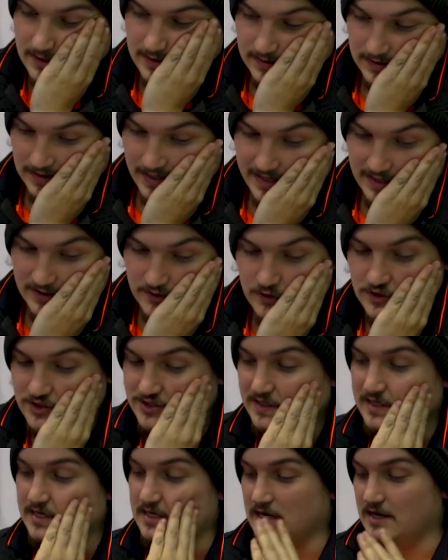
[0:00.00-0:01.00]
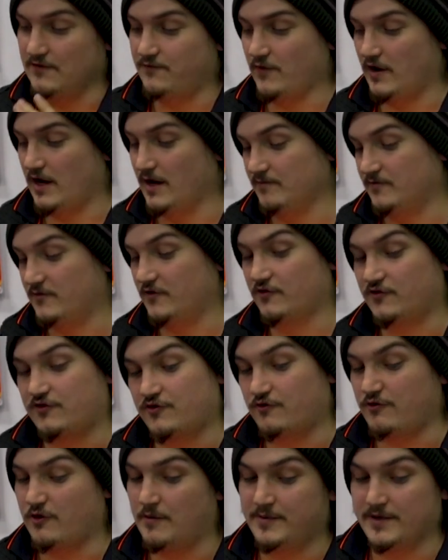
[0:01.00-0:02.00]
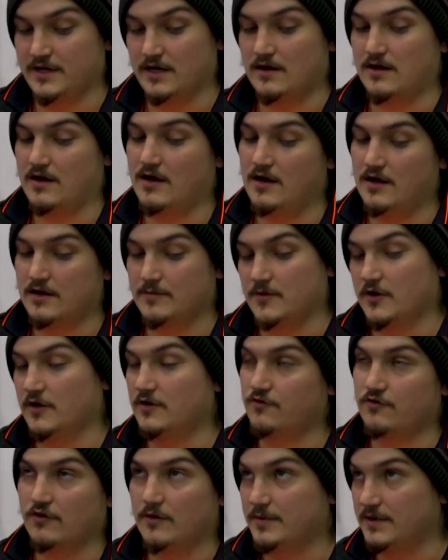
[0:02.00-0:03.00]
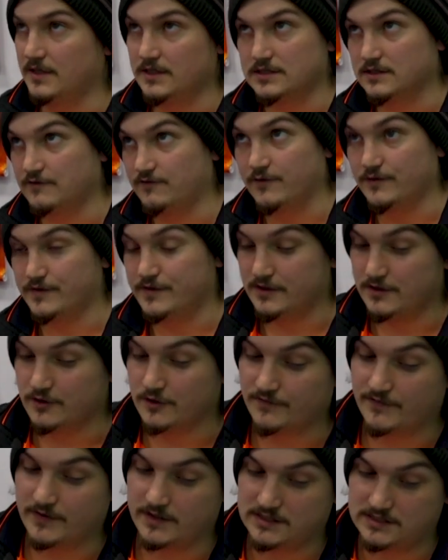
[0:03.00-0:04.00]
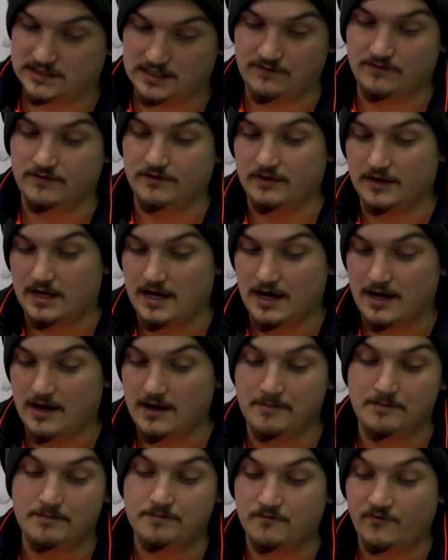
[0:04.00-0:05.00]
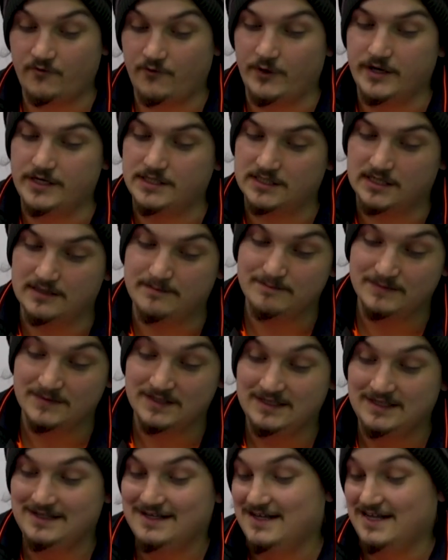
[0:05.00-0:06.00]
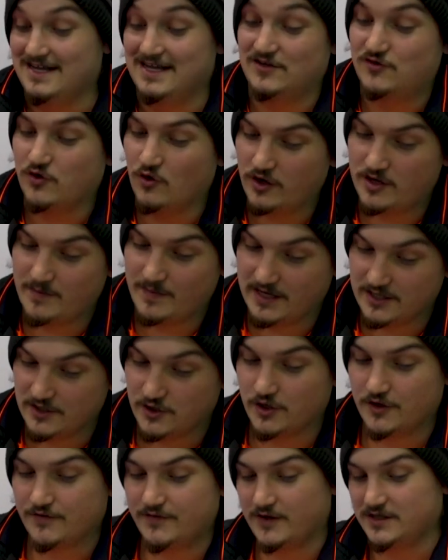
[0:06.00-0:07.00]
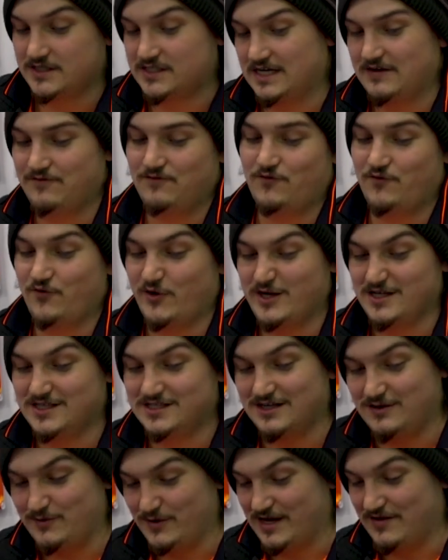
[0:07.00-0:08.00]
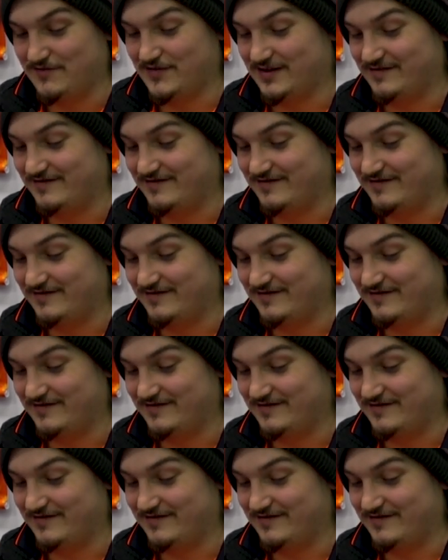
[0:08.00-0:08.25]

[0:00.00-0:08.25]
Like, usually if I'm just dropping a card, I'm going to drop it in for the Universe 7 Frieza. And talking about Universe 7 Frieza, we have our